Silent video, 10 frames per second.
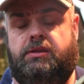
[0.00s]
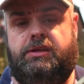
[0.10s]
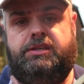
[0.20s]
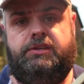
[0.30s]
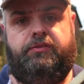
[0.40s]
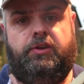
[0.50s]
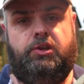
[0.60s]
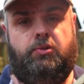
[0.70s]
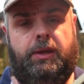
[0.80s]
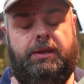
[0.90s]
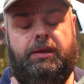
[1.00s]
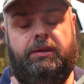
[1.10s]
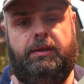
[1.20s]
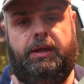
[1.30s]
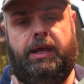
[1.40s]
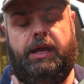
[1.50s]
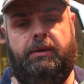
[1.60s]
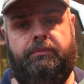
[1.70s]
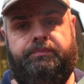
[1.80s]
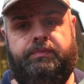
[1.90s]
This is for quick
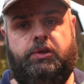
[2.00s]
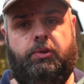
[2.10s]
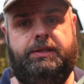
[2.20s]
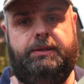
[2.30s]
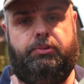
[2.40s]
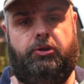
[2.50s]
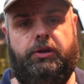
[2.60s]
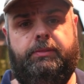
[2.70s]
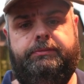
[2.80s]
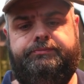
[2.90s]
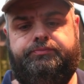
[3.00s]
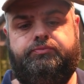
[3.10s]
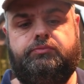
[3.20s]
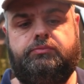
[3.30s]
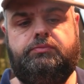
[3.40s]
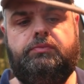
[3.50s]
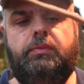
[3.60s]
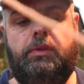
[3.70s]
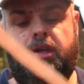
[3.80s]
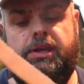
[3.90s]
deployment.
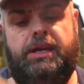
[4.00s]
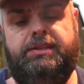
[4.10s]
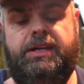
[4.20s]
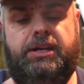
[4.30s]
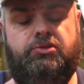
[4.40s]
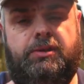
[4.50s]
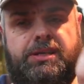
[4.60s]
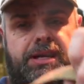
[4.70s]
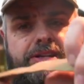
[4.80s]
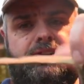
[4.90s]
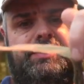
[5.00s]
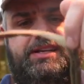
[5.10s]
You can set it to its largest